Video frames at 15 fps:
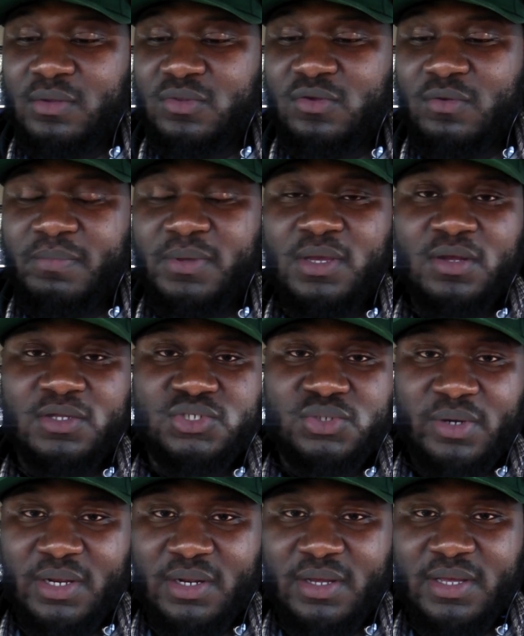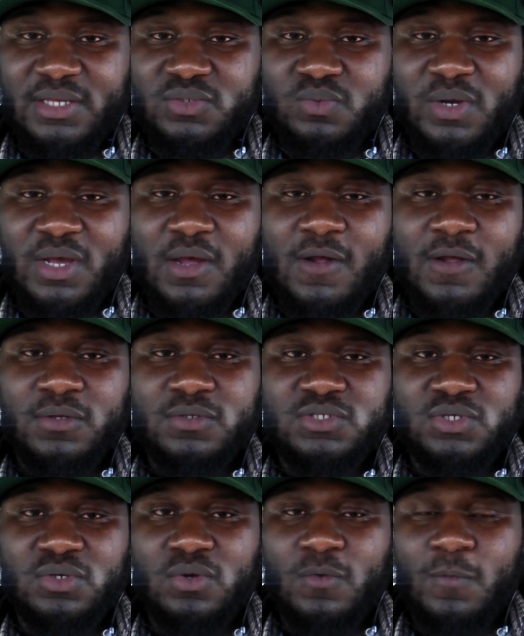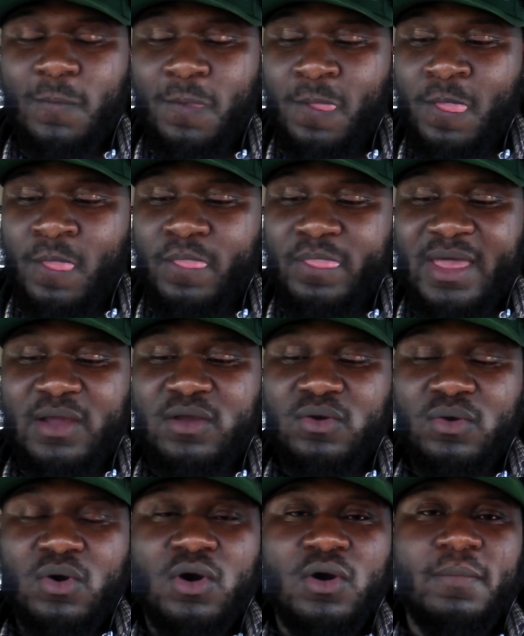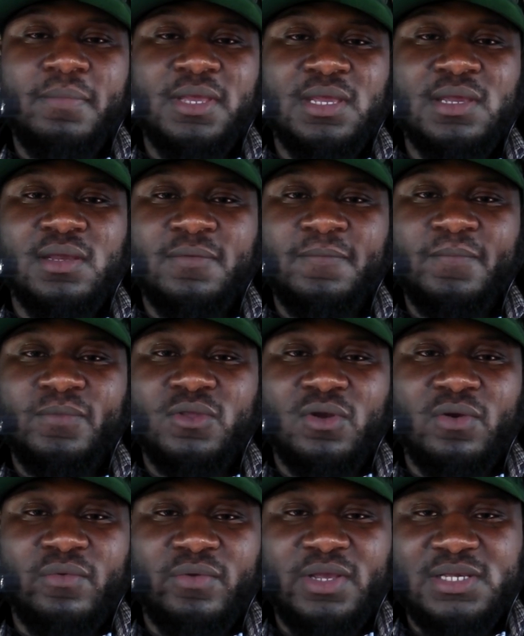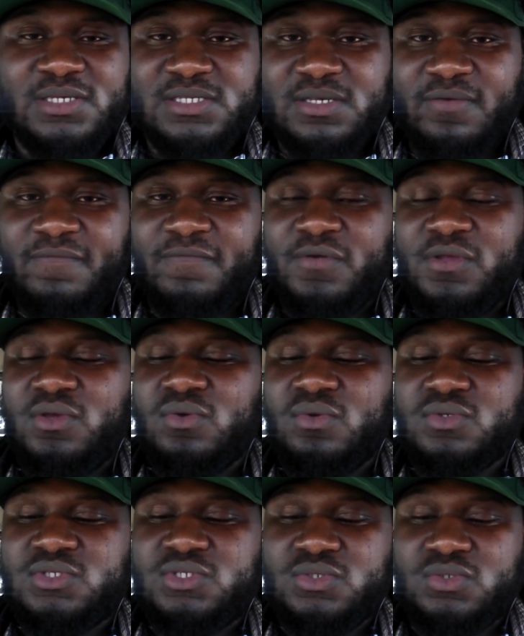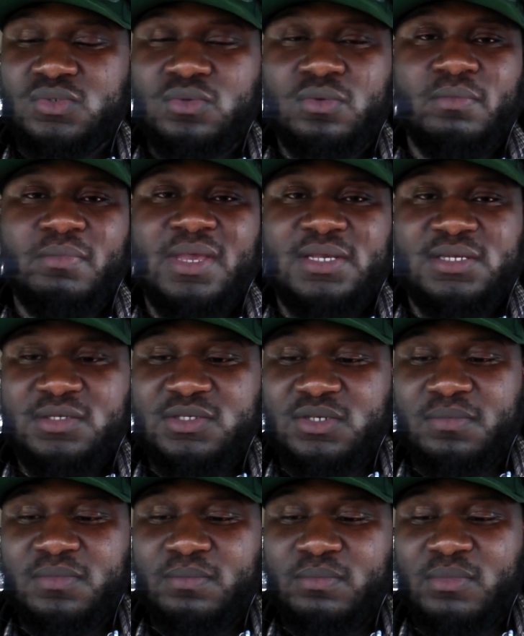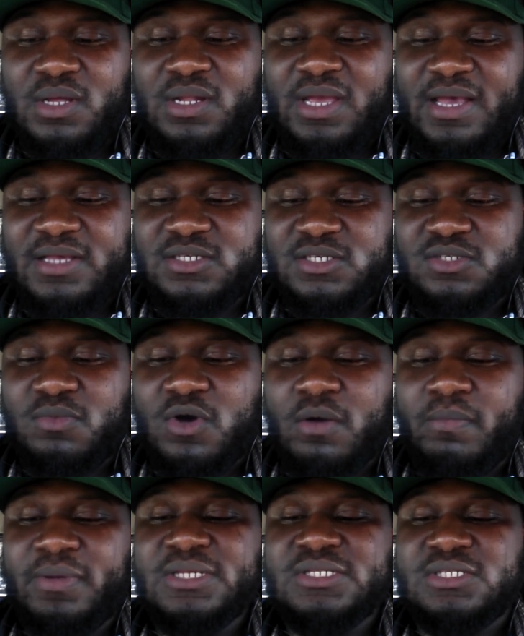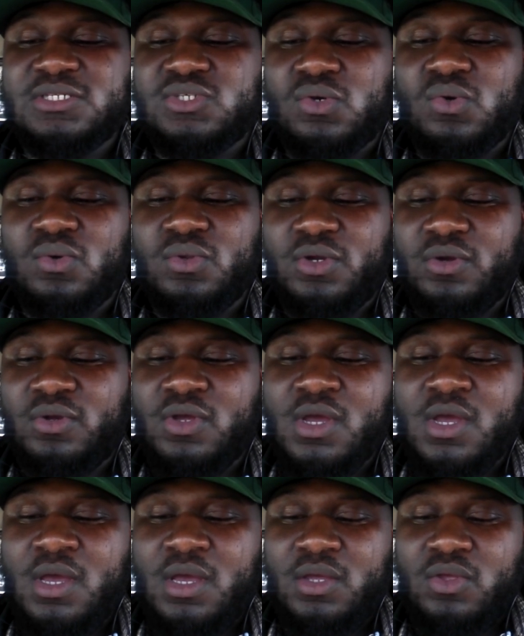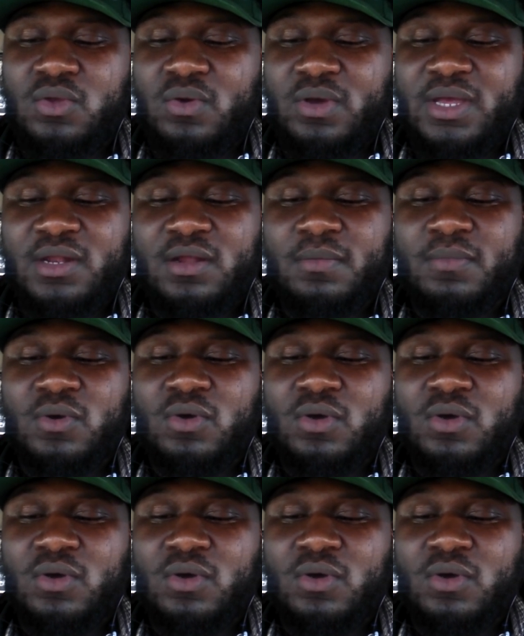to be a trainer as well. So that could all be a reason for you to make some money as a small business owner. You'll end up